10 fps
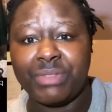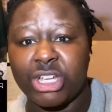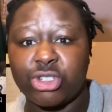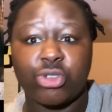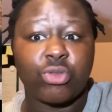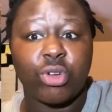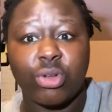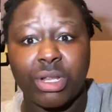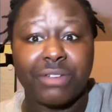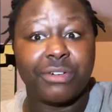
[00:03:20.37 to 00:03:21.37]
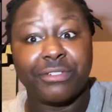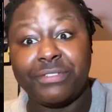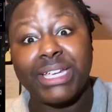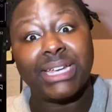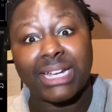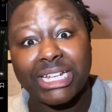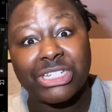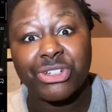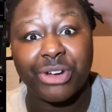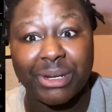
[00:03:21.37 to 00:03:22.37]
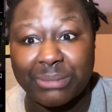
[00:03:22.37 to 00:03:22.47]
scroll of her feed on Instagram.